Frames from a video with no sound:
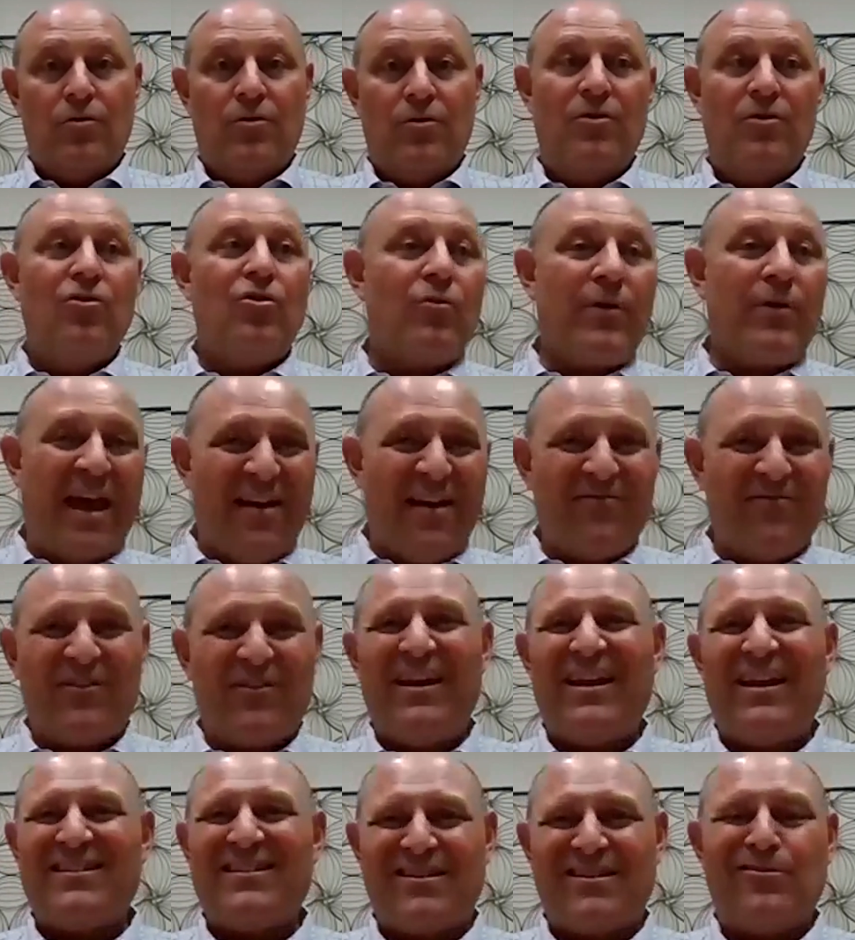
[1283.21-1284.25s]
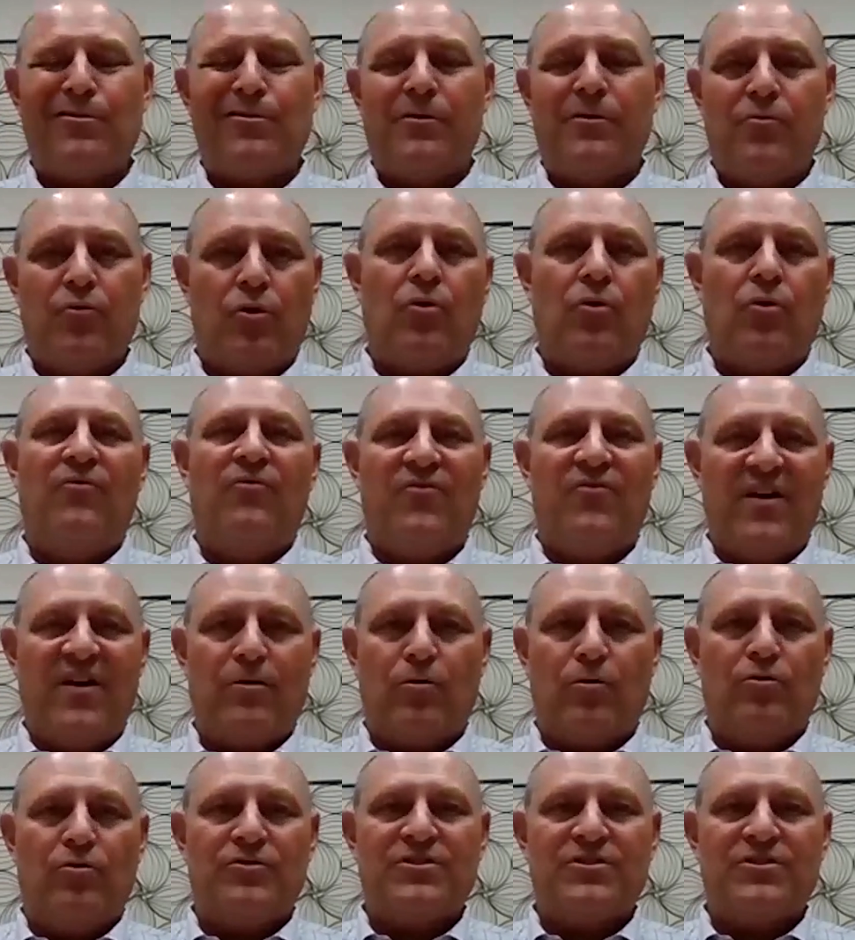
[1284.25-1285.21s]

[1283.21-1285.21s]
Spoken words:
You don't have to necessarily withhold federal